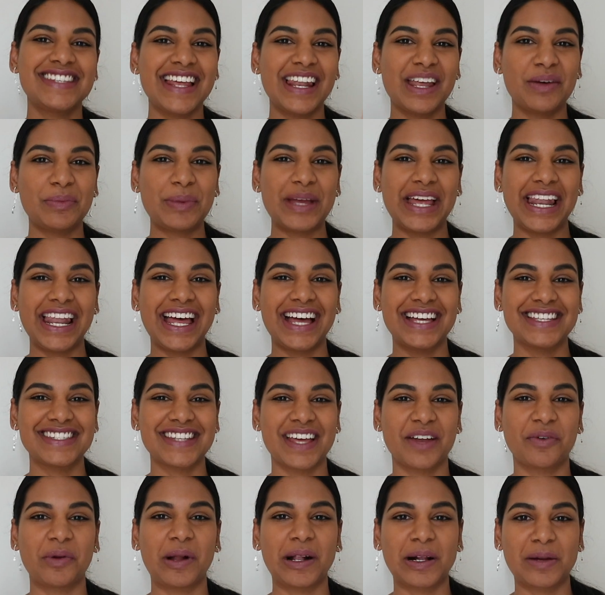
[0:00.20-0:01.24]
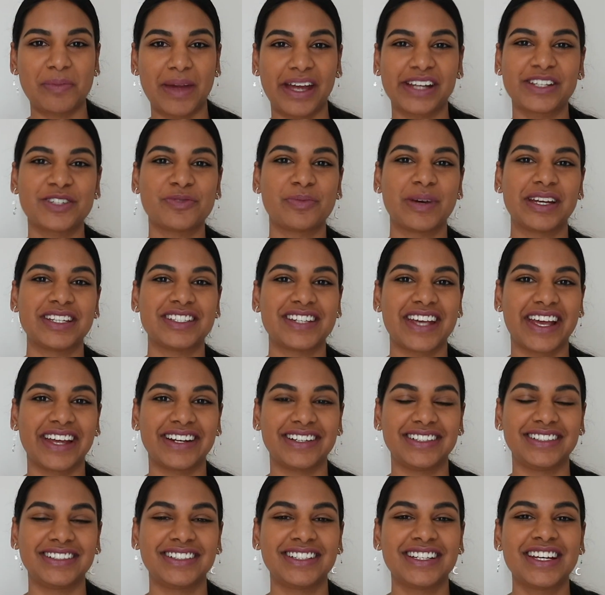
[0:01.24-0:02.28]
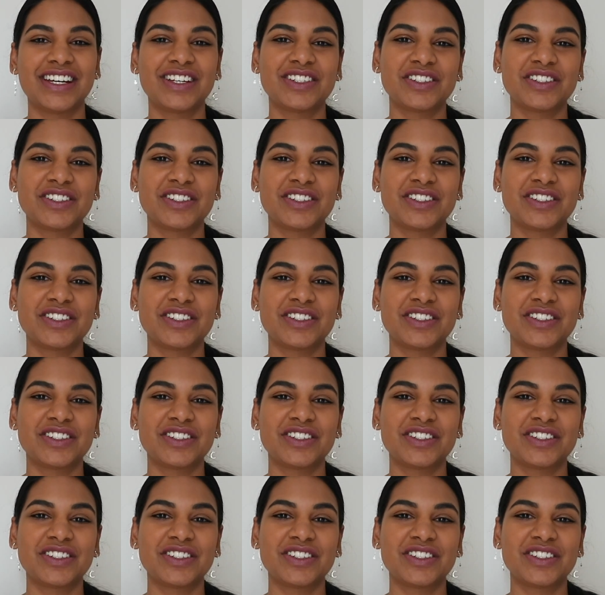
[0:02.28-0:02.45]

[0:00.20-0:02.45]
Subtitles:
Sela Bellas and welcome back to my channel.